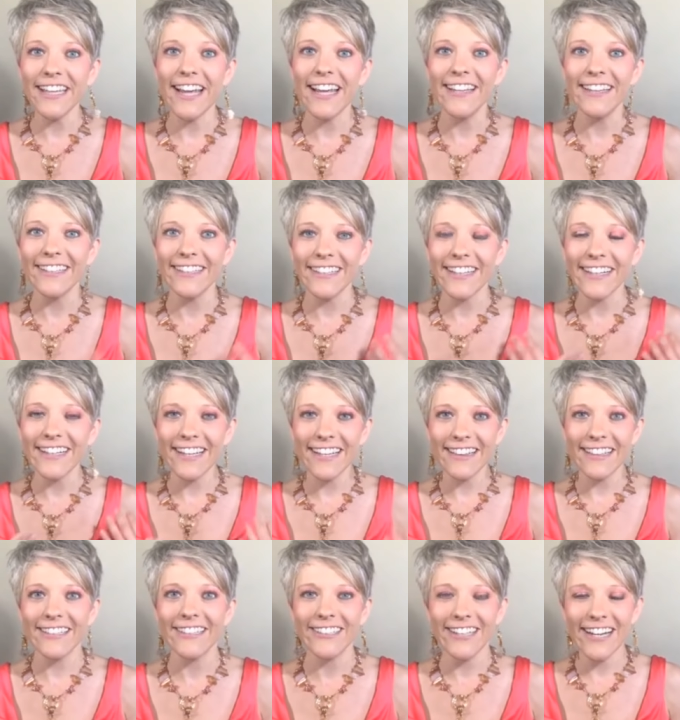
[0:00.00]
and again,
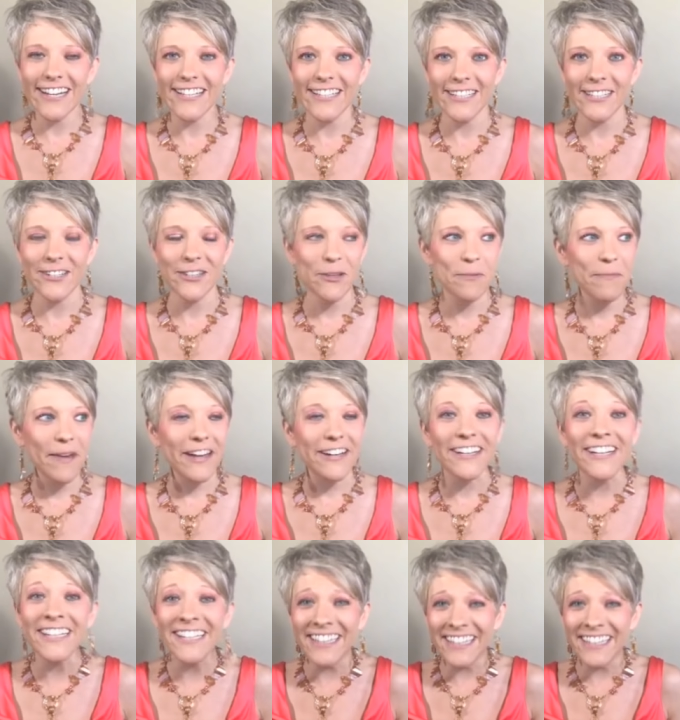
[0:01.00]
the crazier the better.